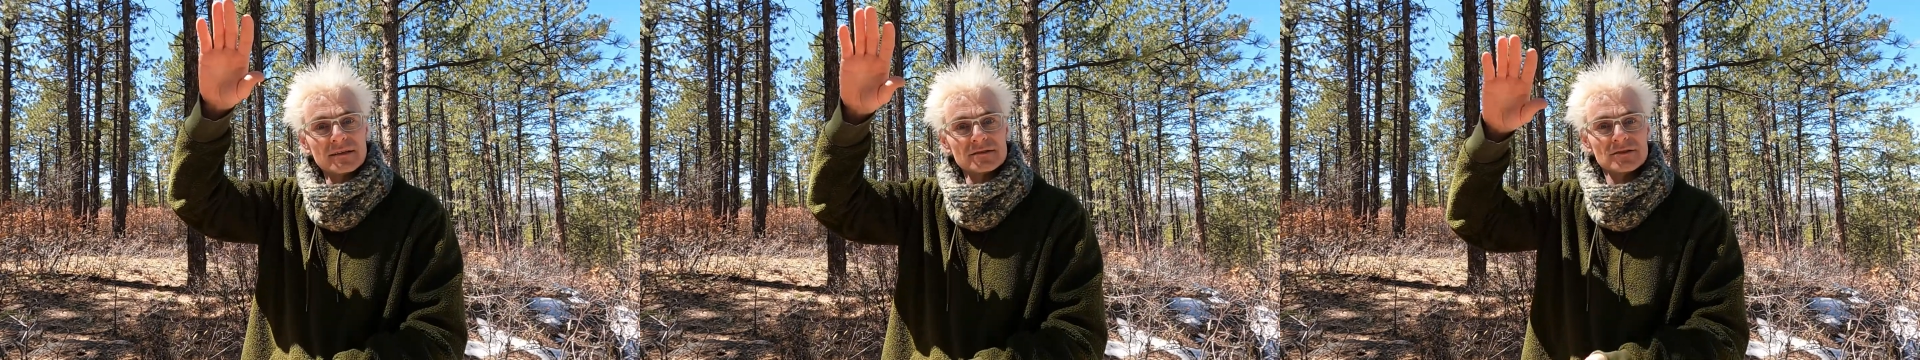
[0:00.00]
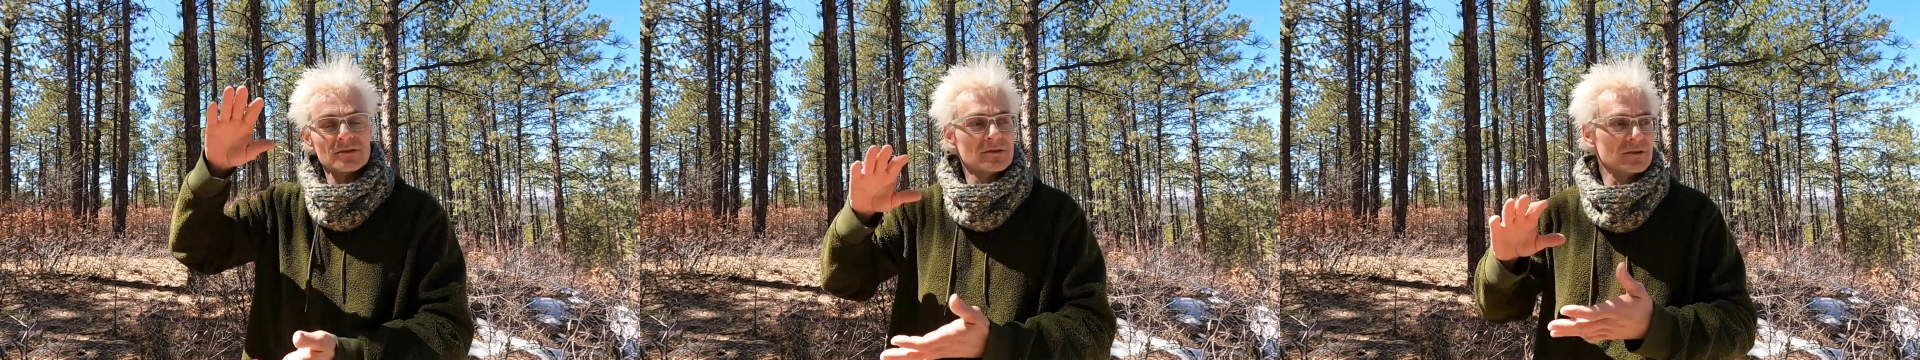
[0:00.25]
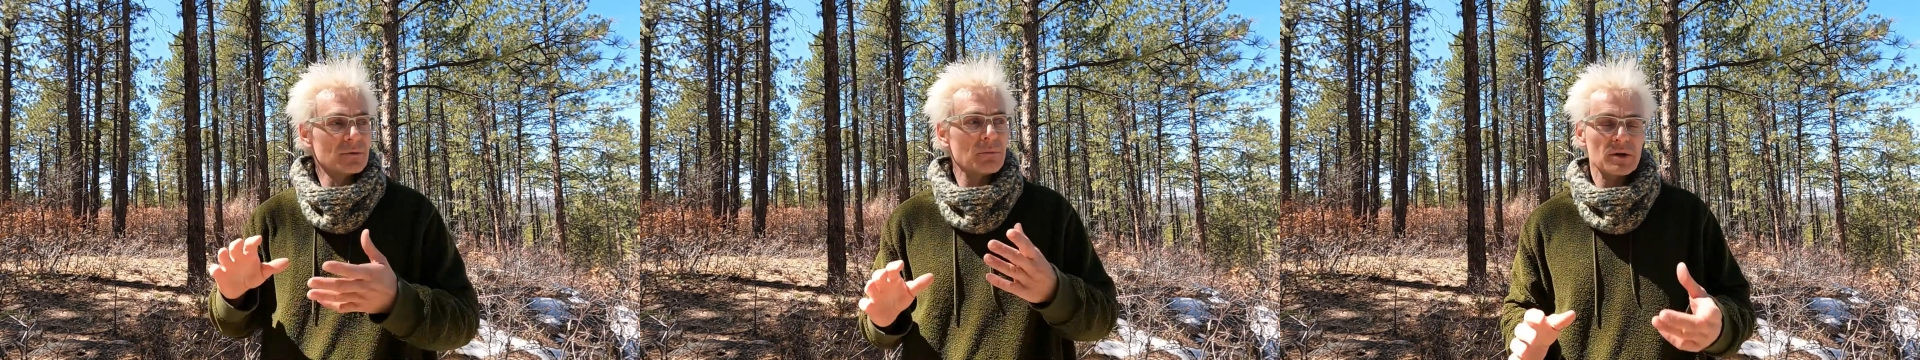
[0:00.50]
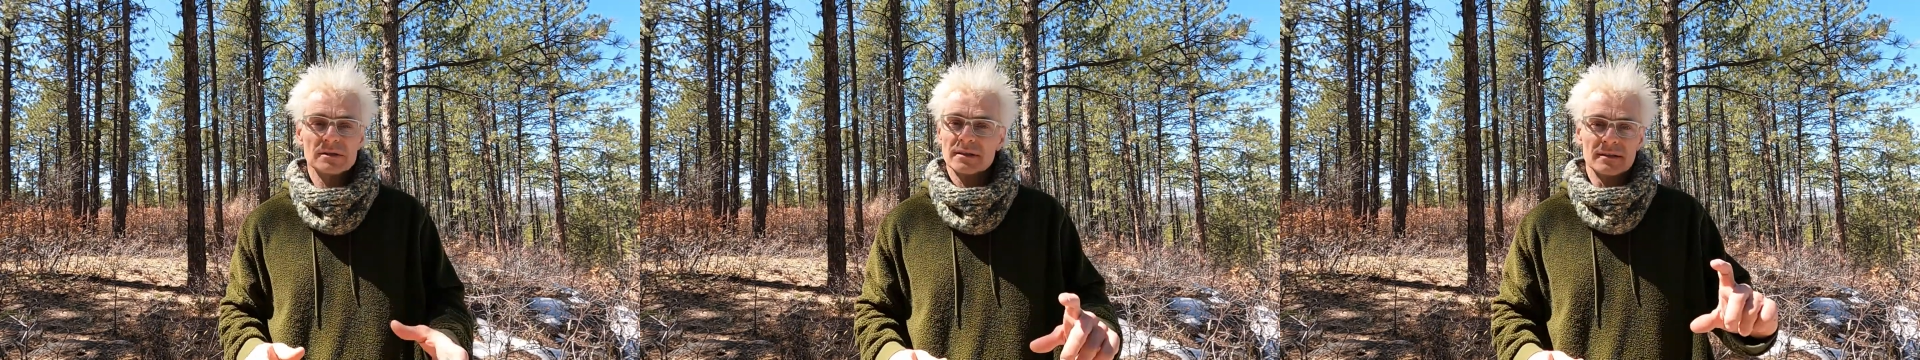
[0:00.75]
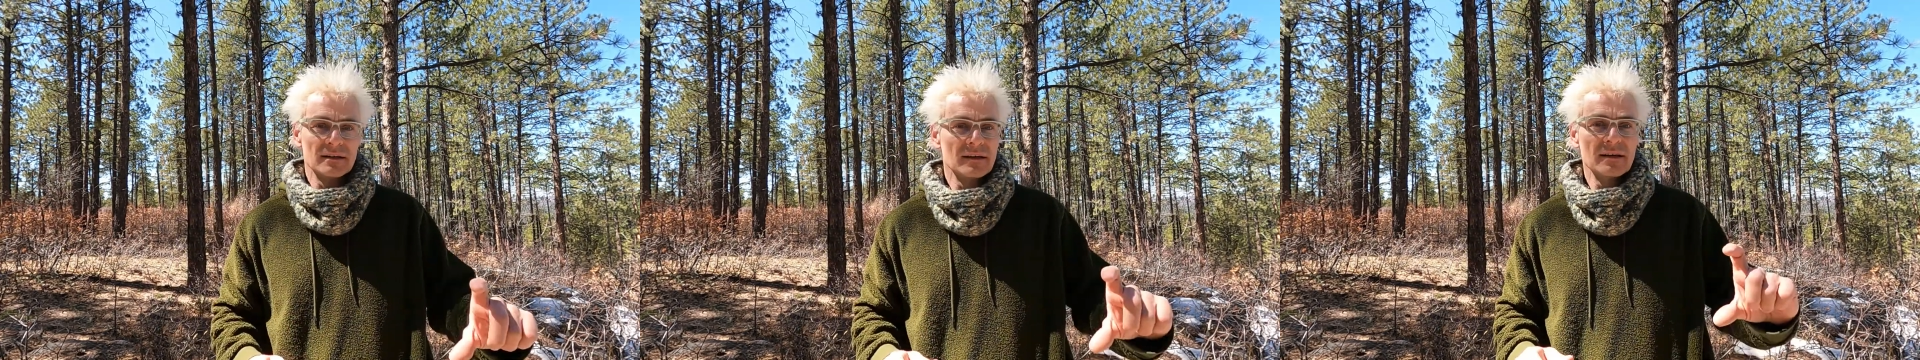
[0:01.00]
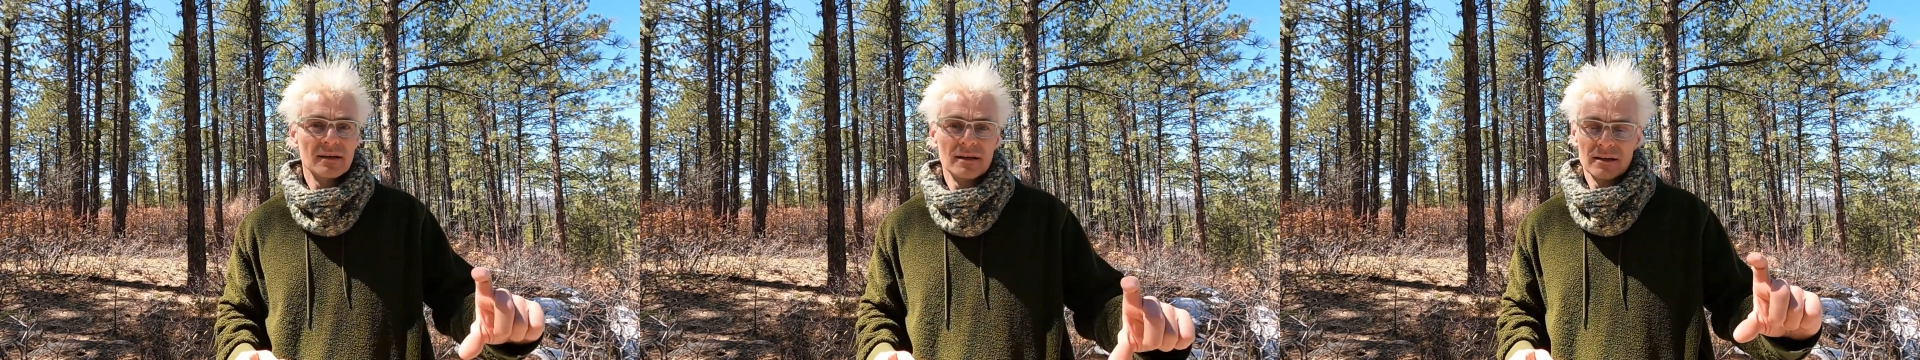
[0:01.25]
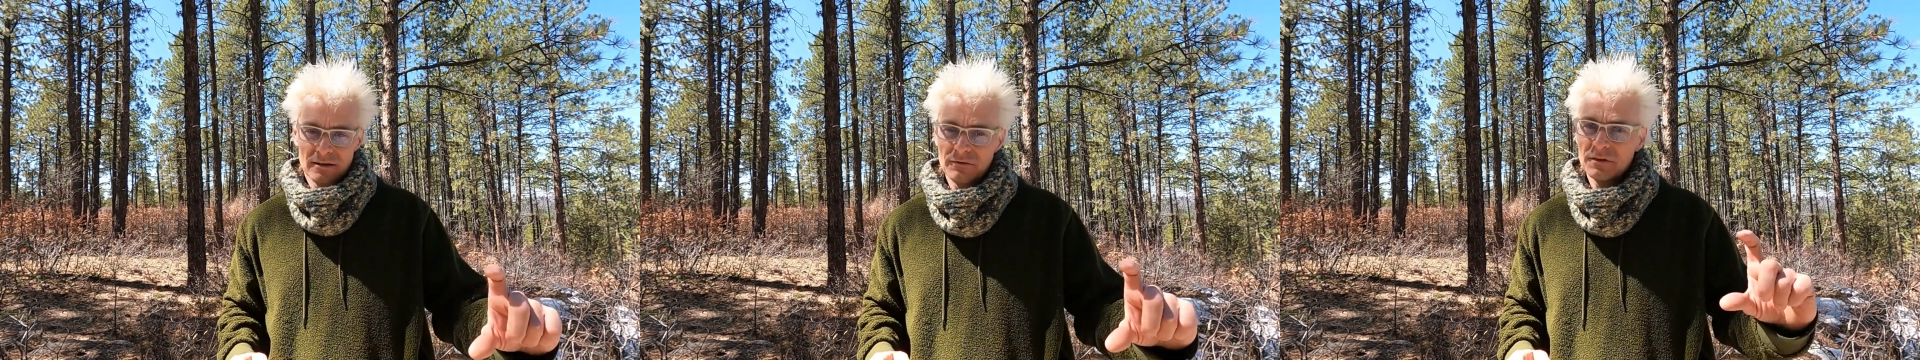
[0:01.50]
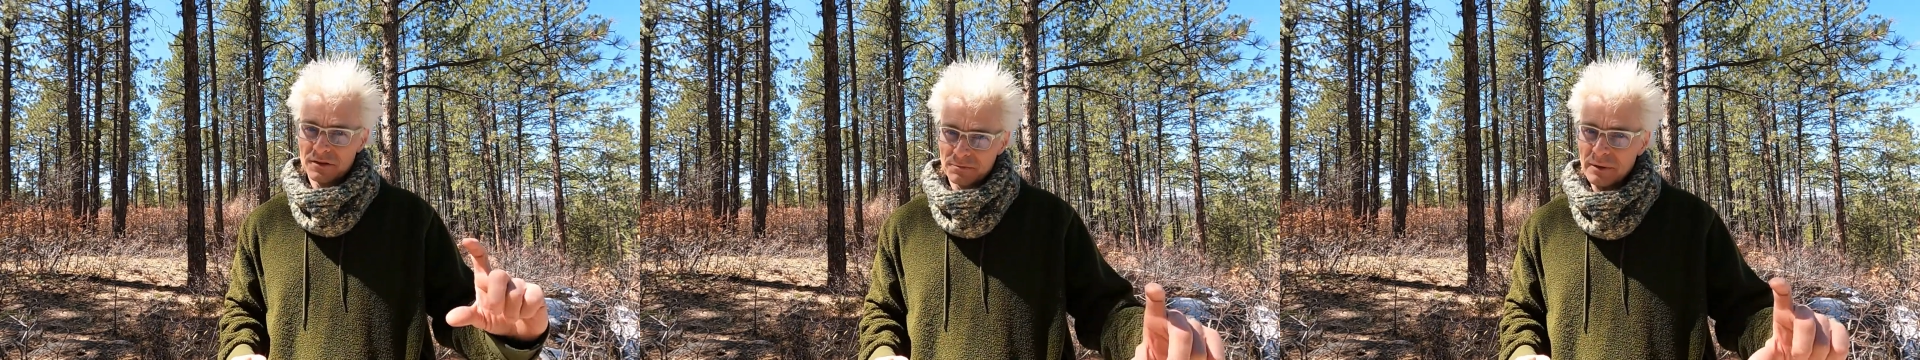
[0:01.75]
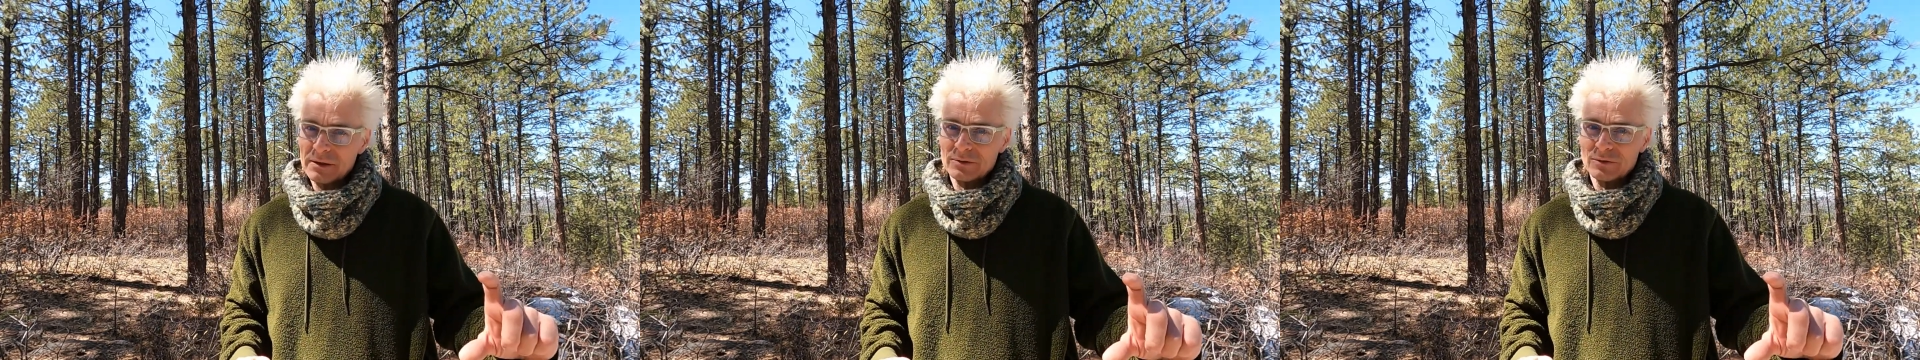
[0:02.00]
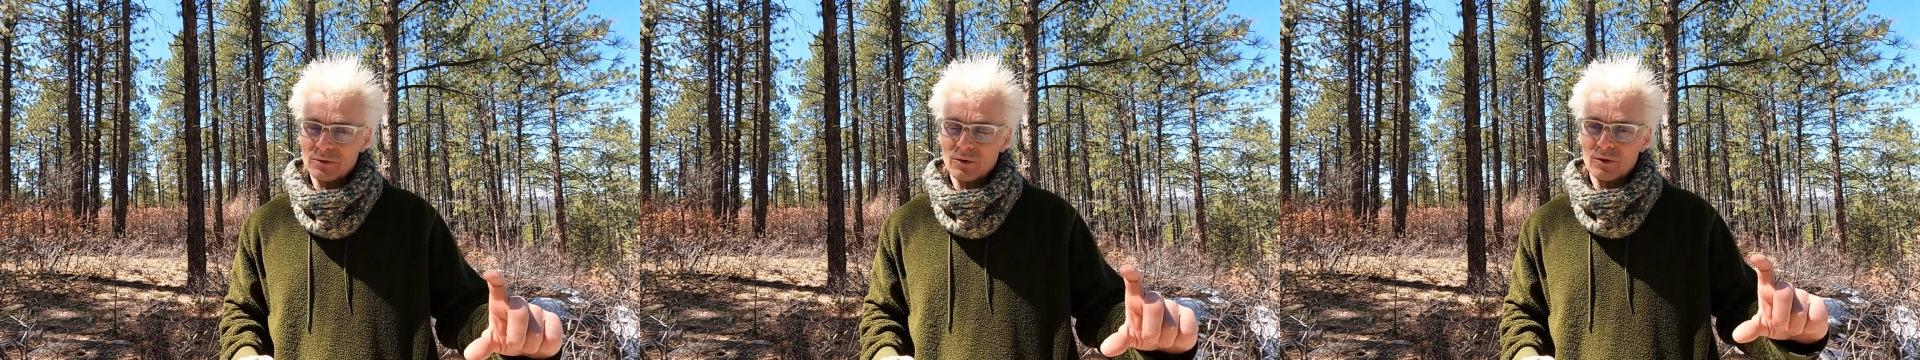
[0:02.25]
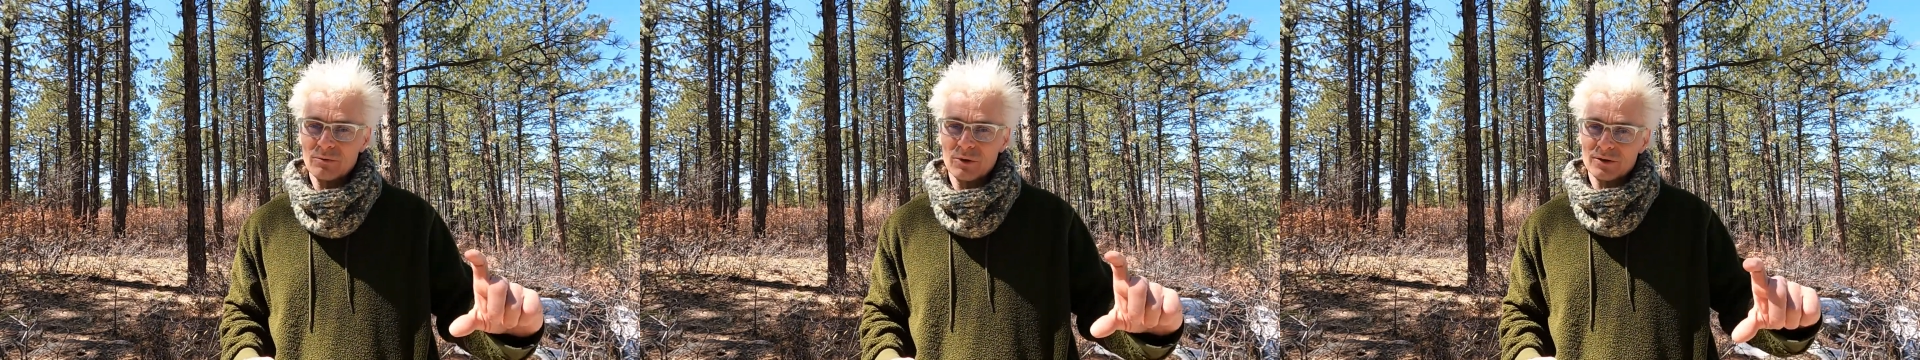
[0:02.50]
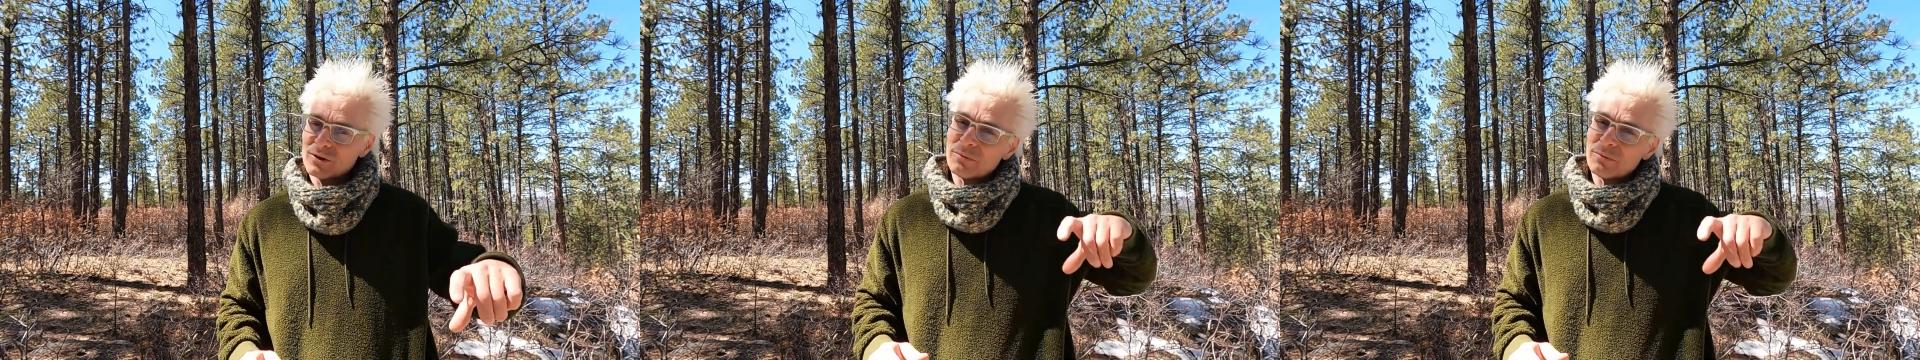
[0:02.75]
because you're pushing for the spiritual scoreboard.